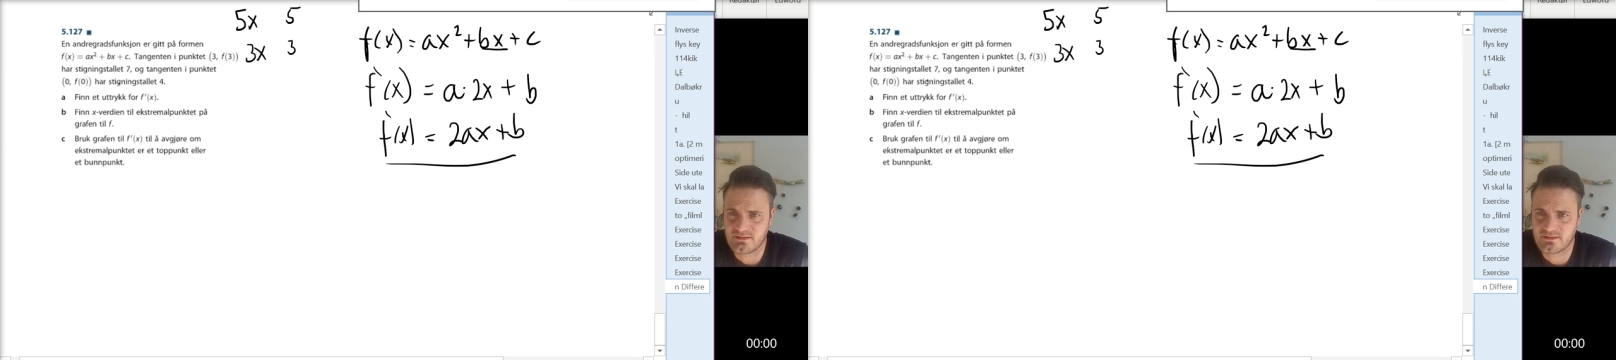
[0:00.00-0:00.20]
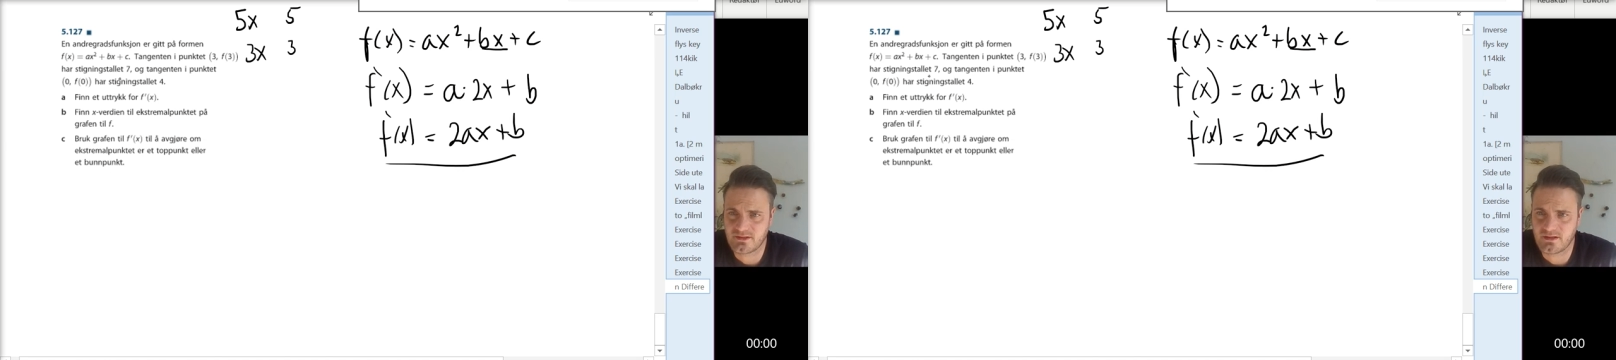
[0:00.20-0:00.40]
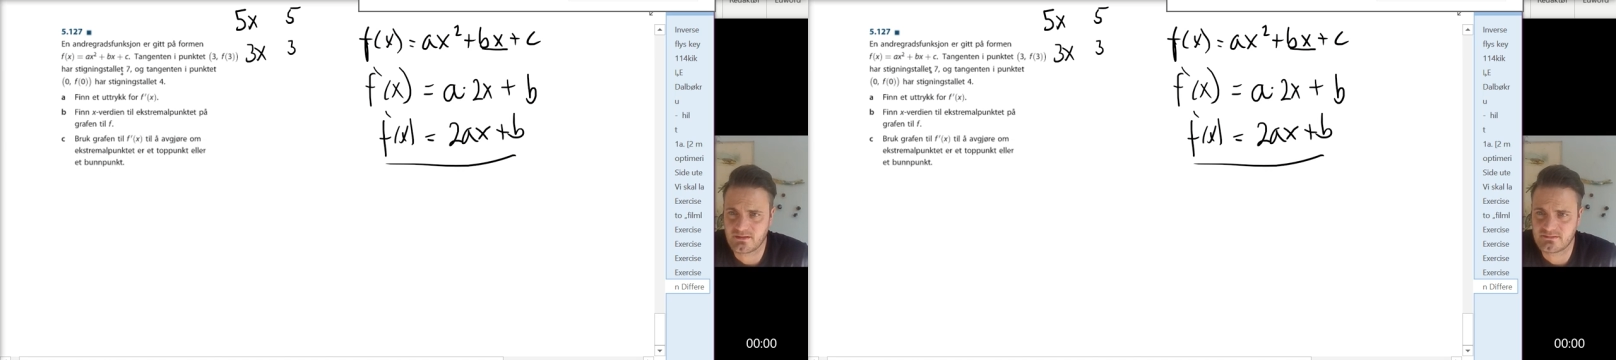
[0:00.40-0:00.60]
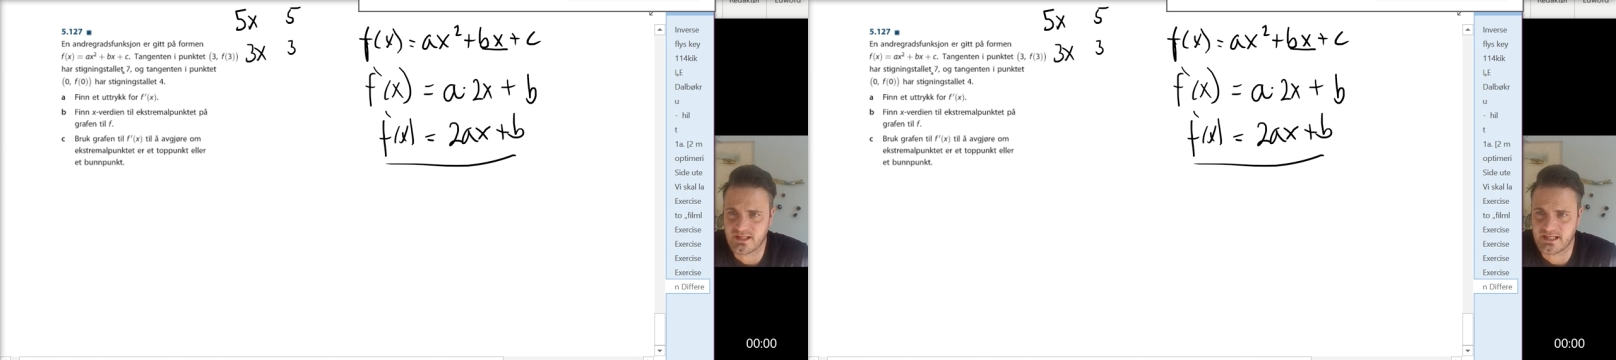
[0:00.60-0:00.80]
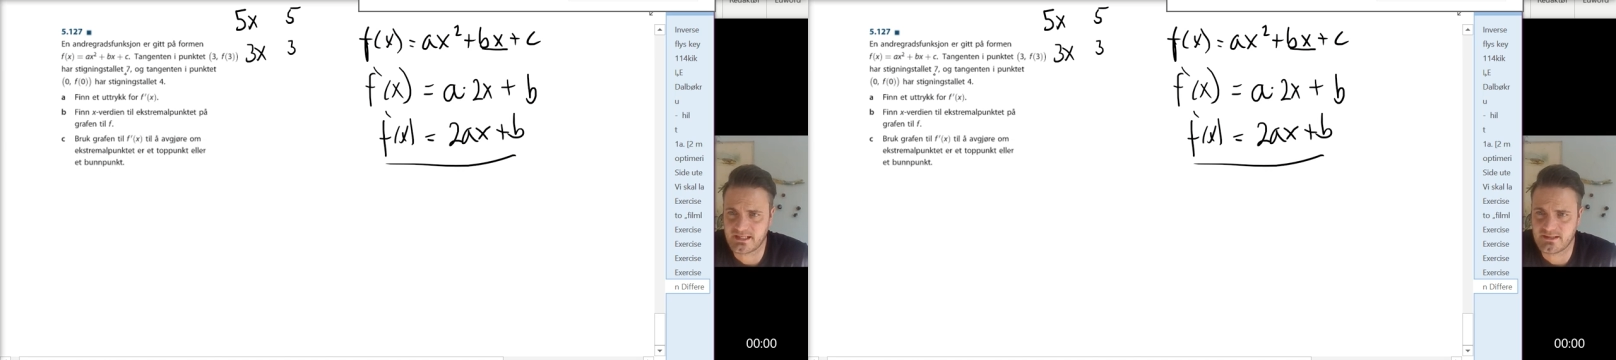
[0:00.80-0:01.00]
the
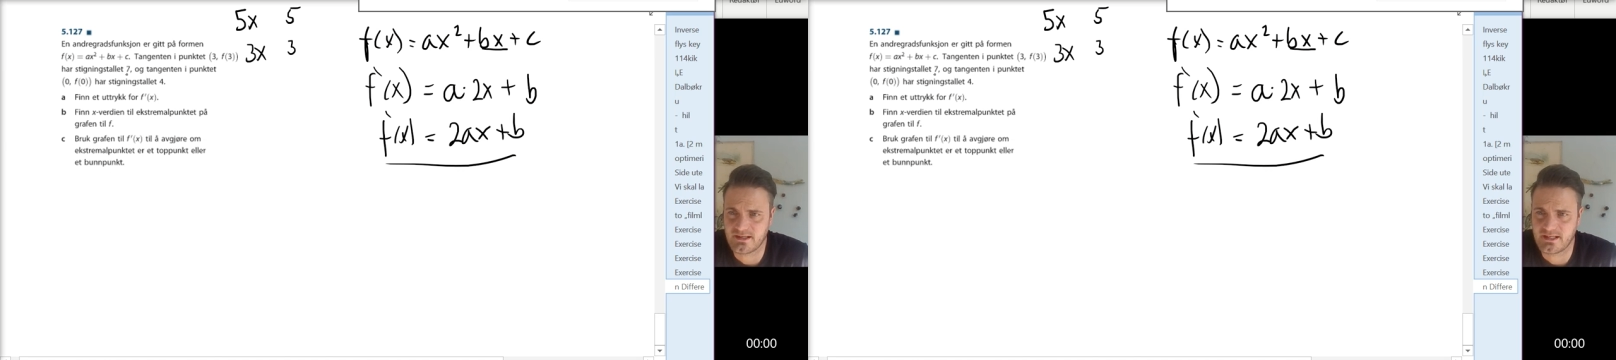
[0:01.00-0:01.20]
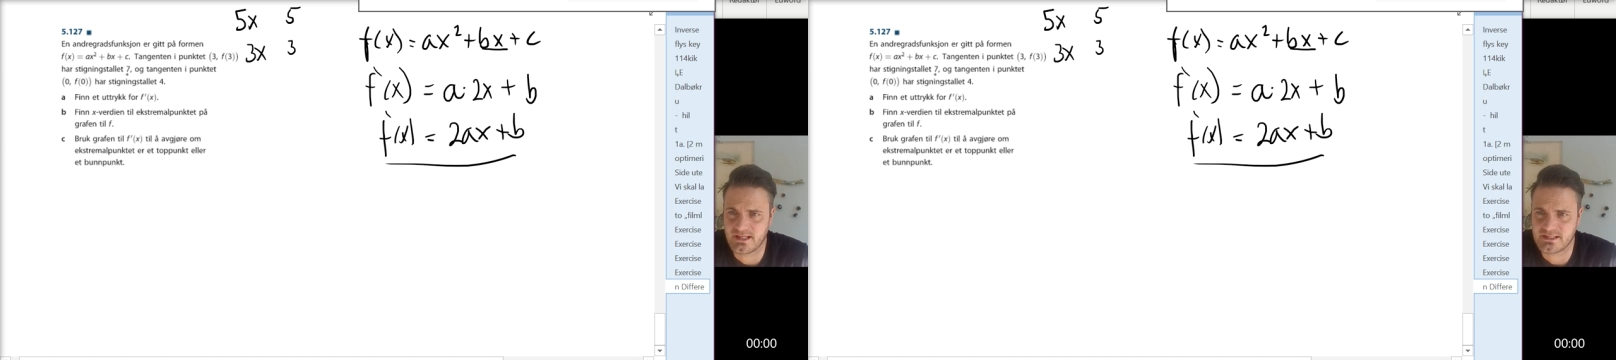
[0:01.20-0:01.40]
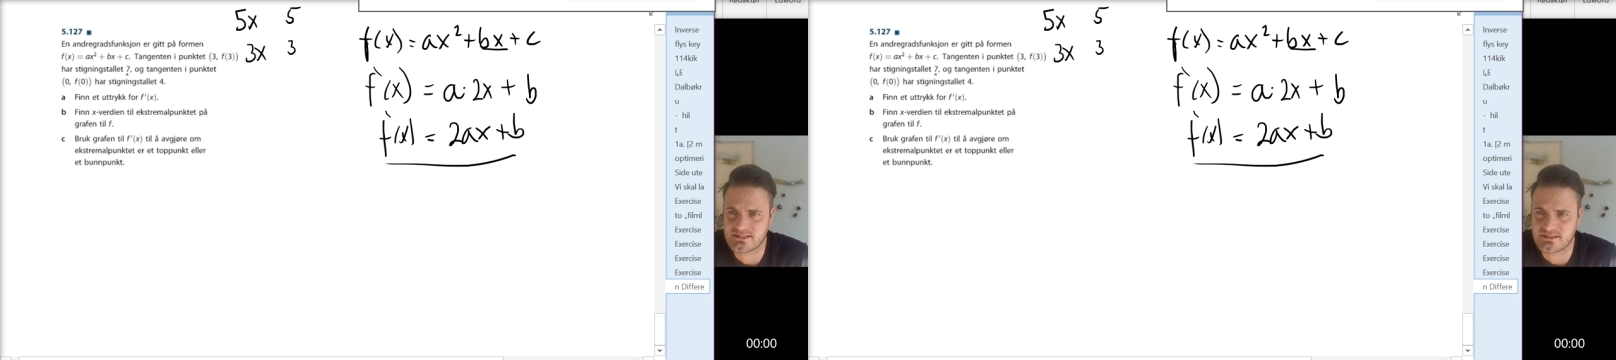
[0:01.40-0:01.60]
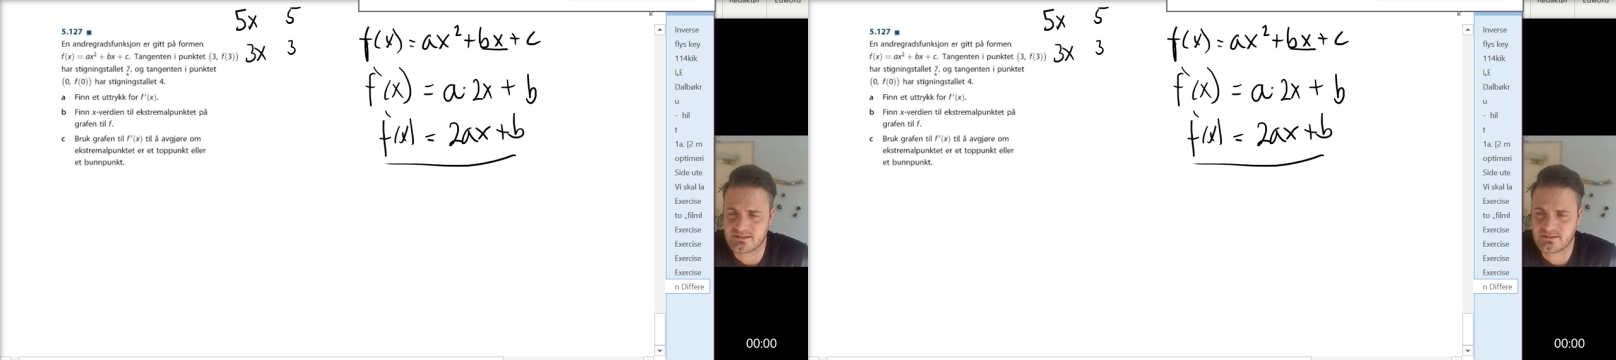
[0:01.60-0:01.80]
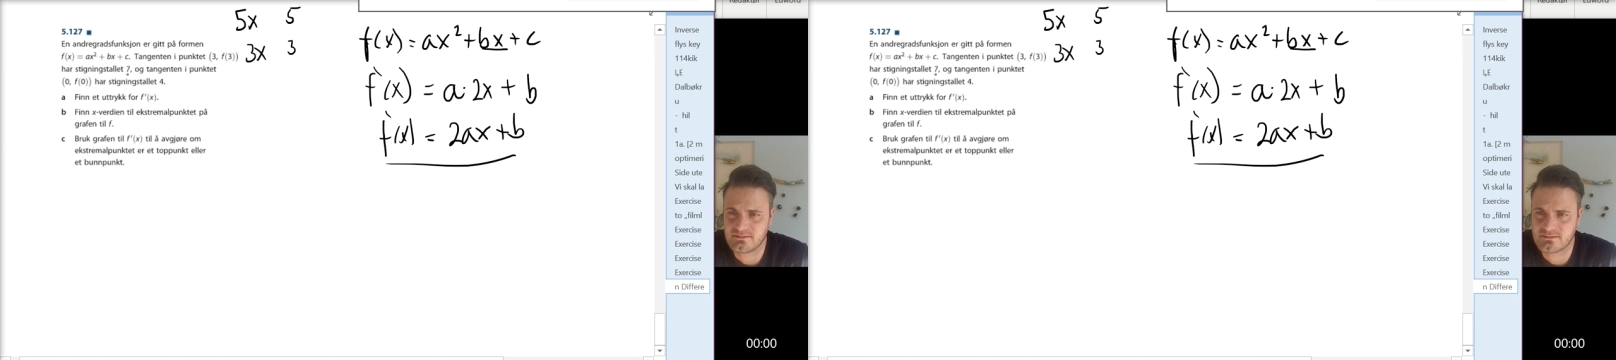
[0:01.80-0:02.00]
tangent line has
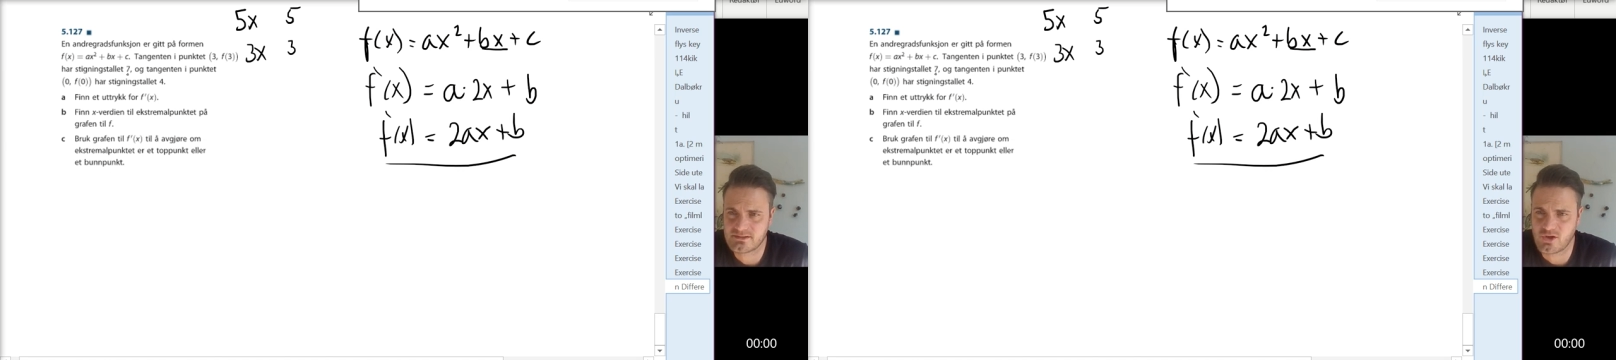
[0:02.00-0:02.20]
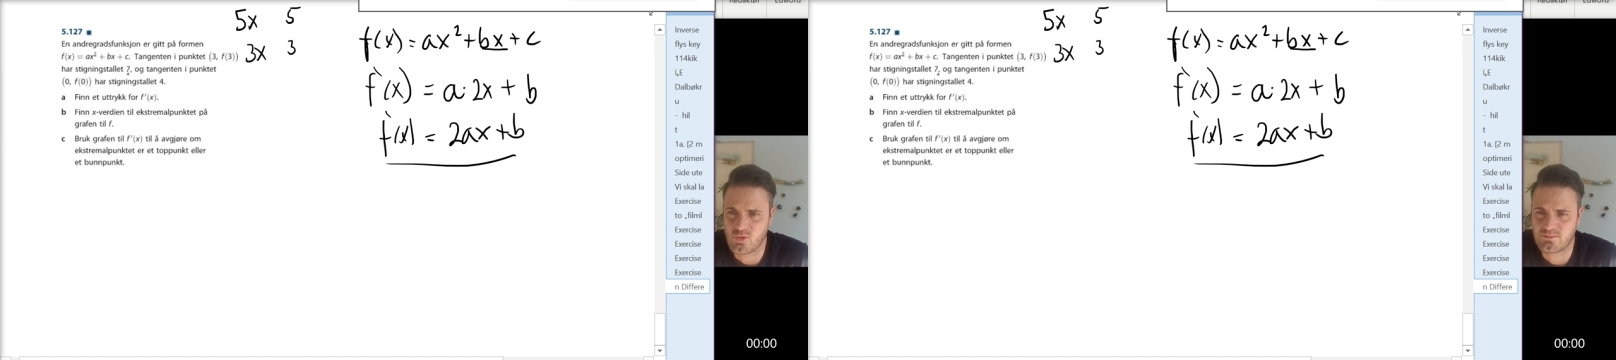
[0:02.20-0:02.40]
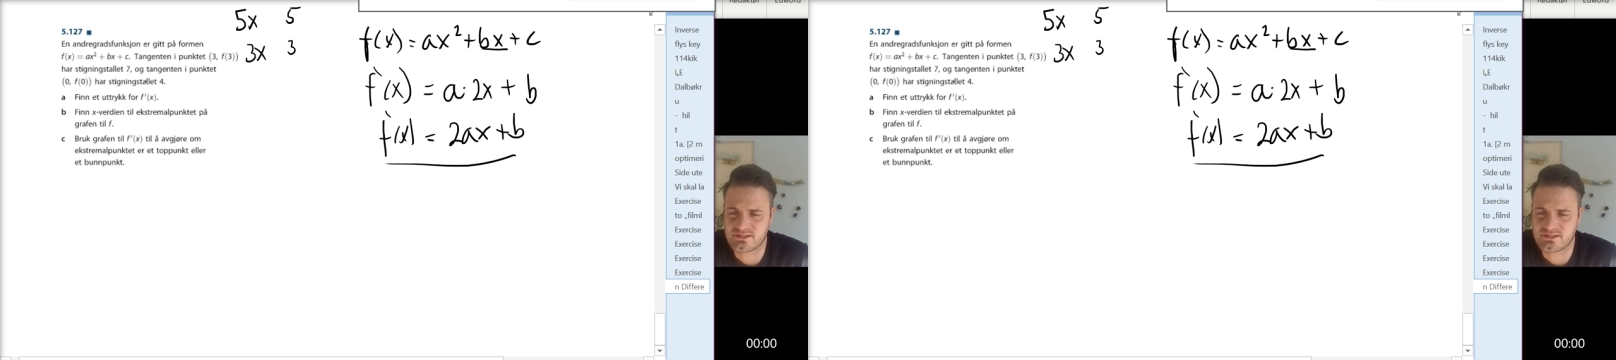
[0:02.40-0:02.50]
slope